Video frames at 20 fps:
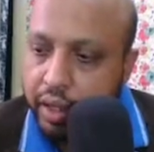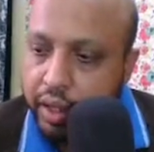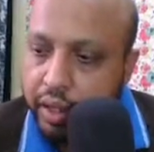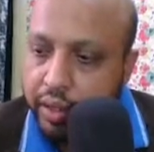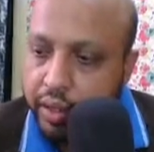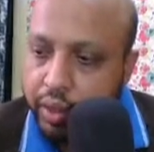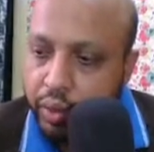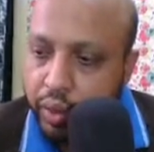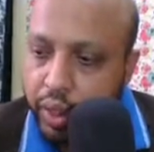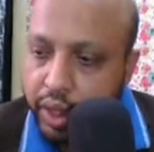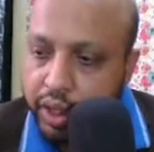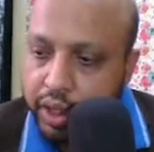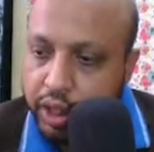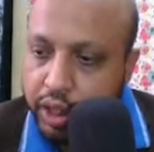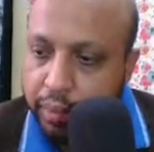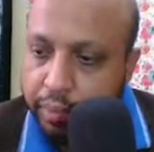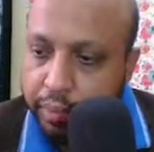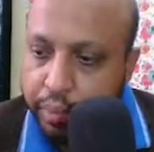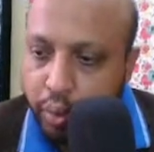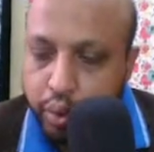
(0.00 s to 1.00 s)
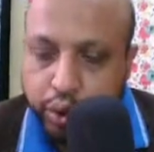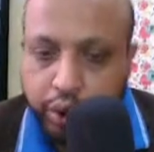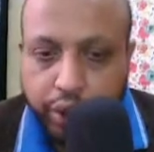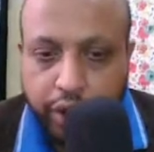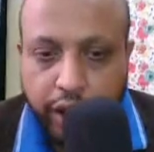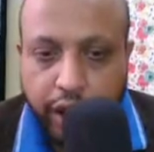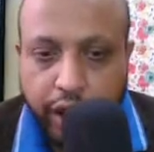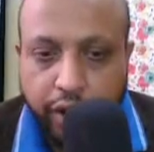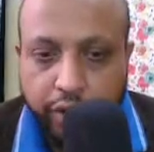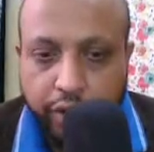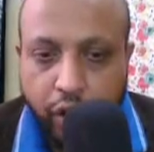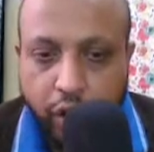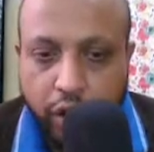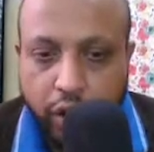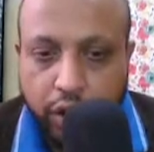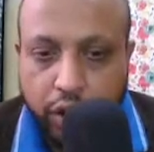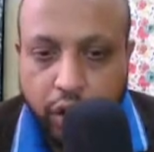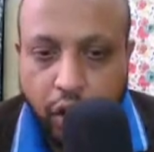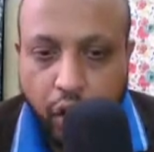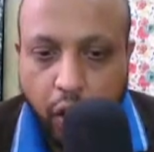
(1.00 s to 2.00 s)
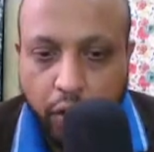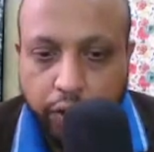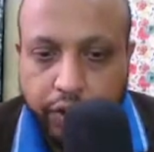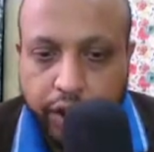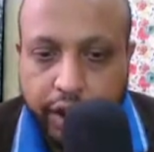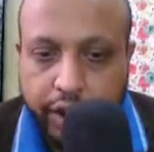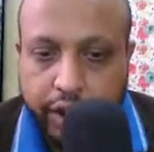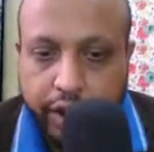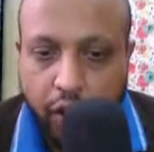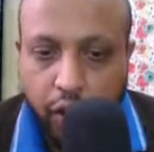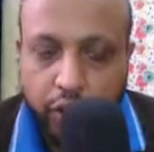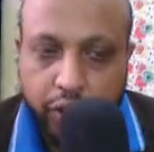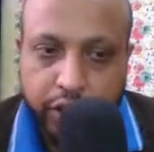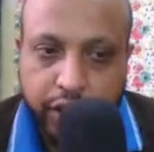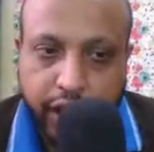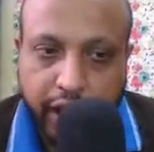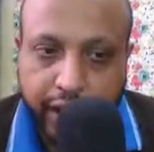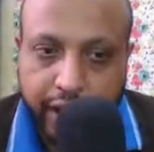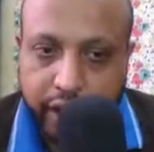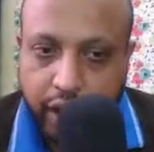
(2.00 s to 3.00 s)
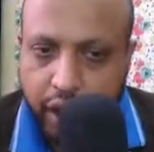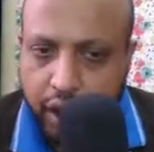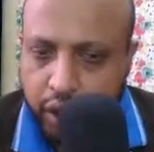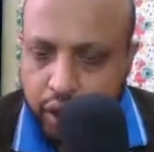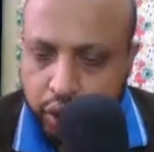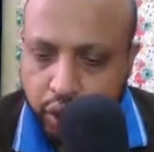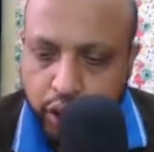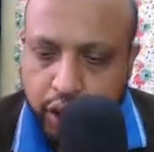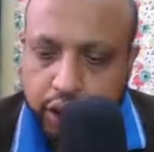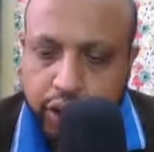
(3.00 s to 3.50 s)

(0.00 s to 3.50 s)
you can say the posterior wall of the yolk sac. So this